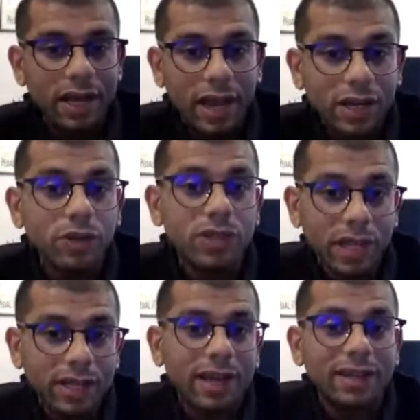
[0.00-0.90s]
and you say
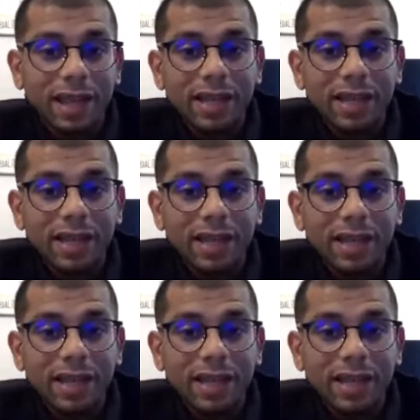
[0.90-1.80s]
that that's what it
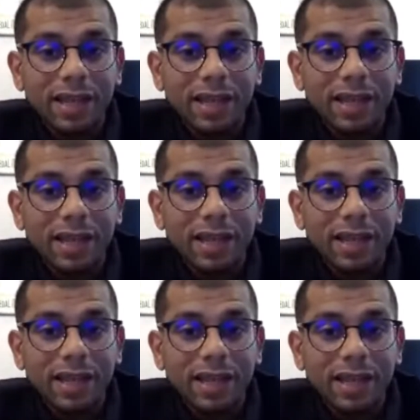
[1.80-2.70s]
is,
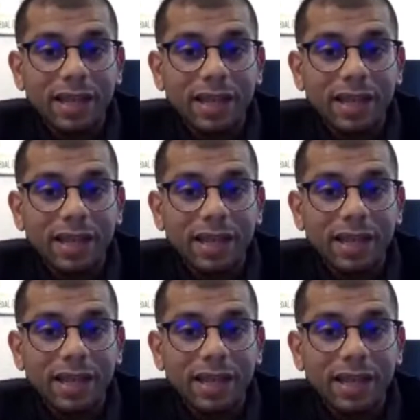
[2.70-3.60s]
that's
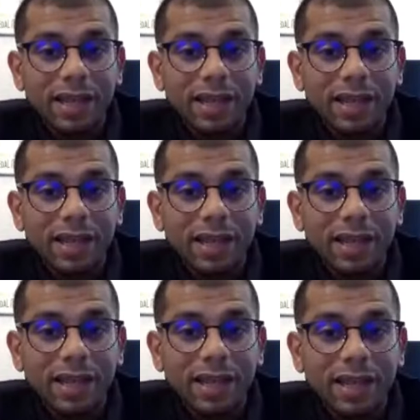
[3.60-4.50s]
the correct
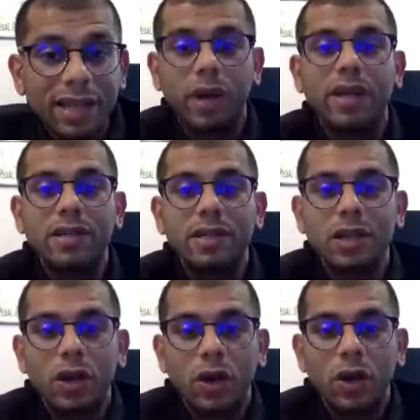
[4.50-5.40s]
way to look at it,
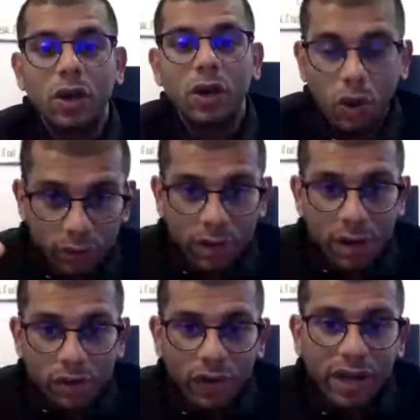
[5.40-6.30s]
or you
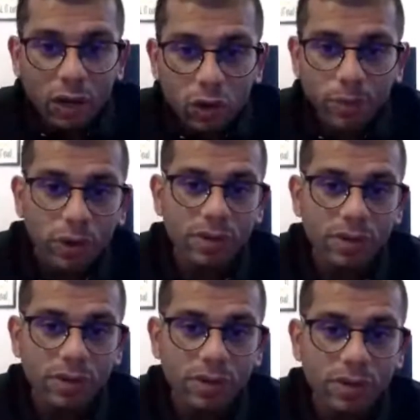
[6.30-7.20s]
find loopholes
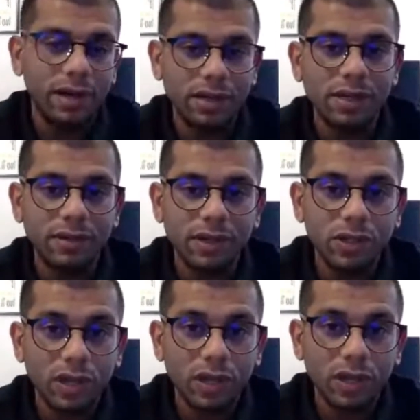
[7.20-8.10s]
in the current
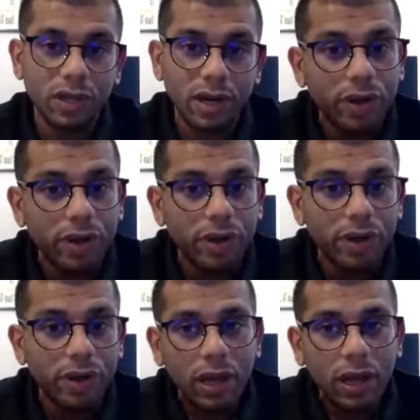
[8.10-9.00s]
literature and you point,
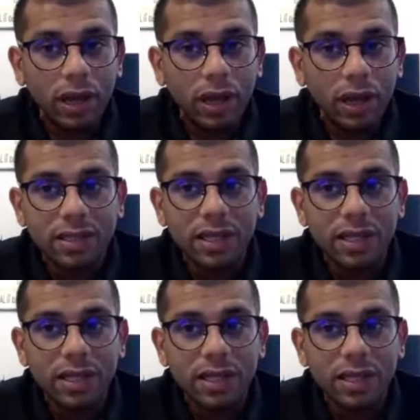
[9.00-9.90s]
and that itself
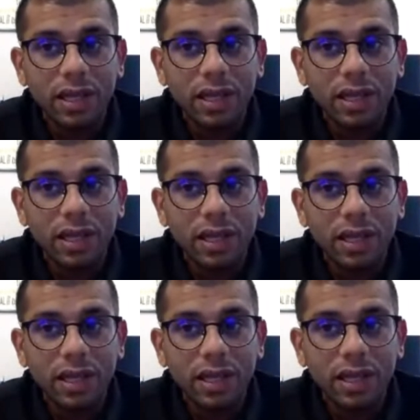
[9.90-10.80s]
becomes
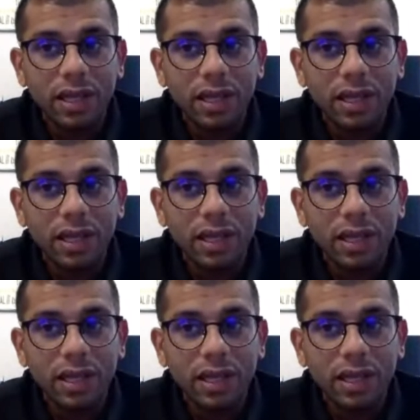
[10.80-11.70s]
a
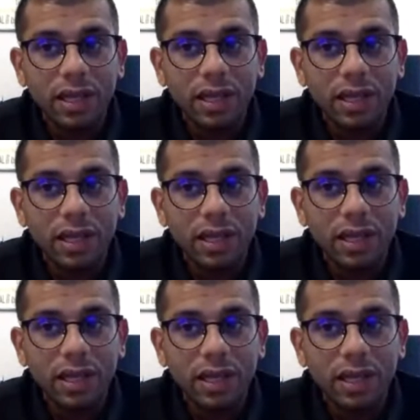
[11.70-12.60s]
contribution to the scholarship,
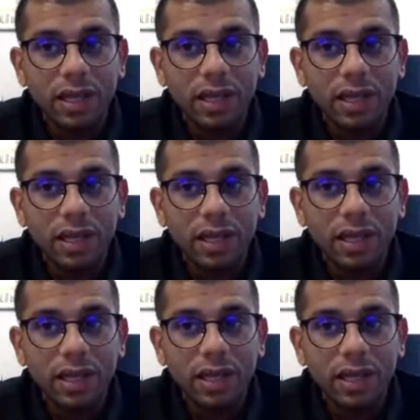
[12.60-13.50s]
because you say that,
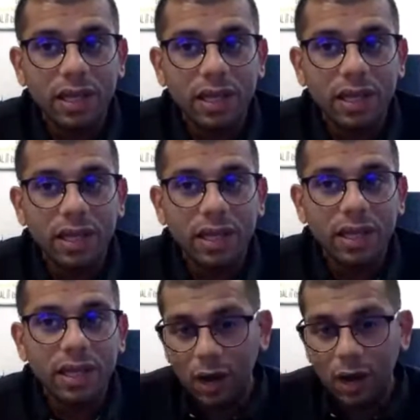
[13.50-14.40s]
okay, this is out
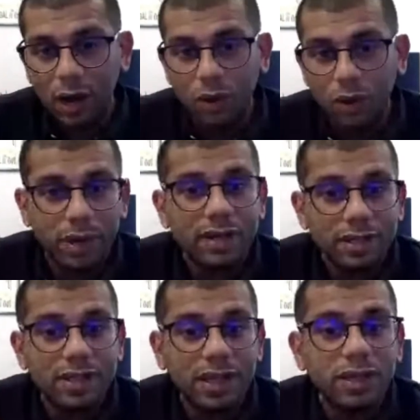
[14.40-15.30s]
there, but there is a
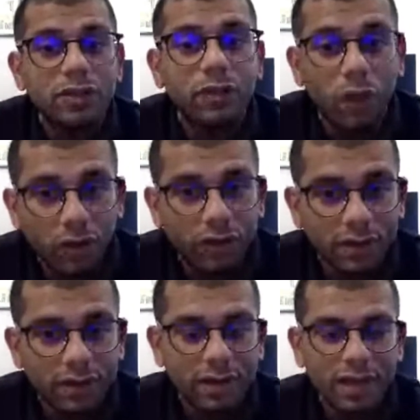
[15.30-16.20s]
serious flaw with
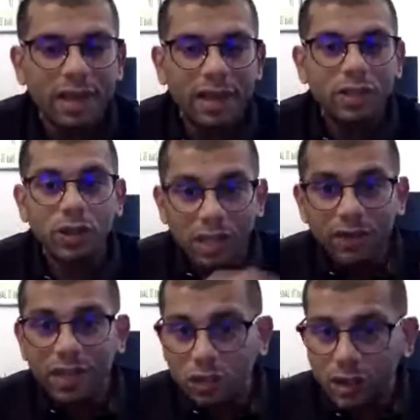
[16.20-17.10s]
it. So
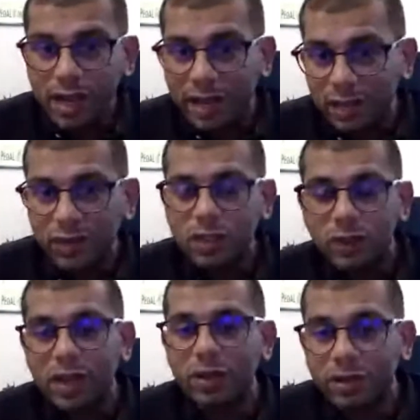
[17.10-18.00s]
eventually, either
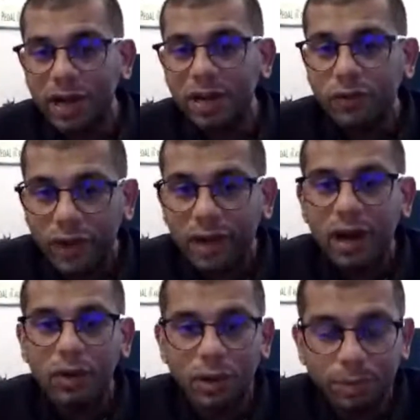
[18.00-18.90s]
which way, you're trying to
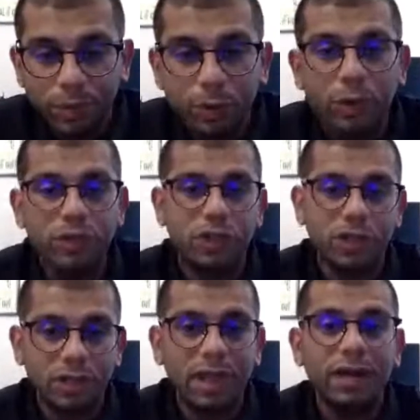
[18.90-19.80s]
figure out a
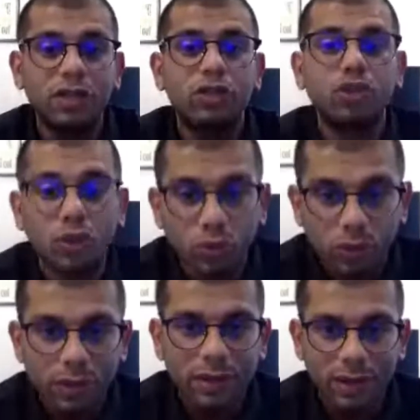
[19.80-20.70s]
proposition that is
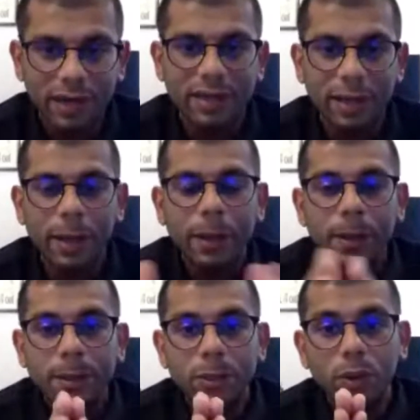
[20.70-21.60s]
true. Right?
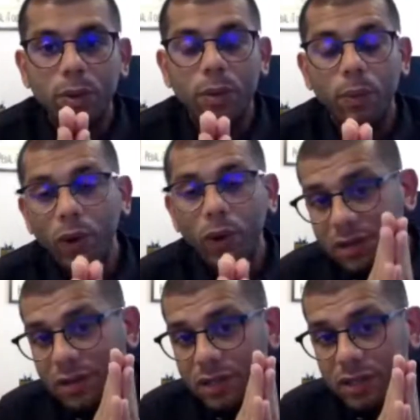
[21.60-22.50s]
So what
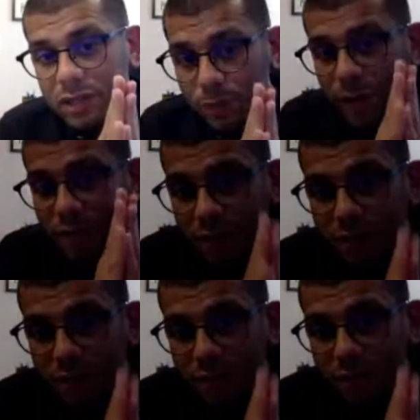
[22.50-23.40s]
research methods
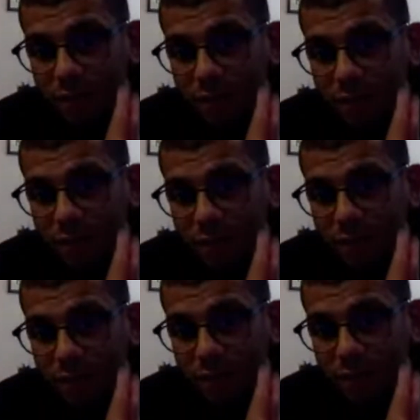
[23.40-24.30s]
course does
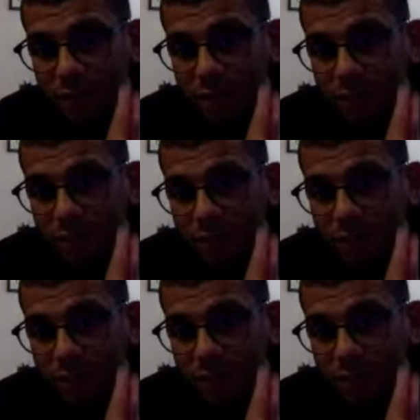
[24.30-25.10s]
is to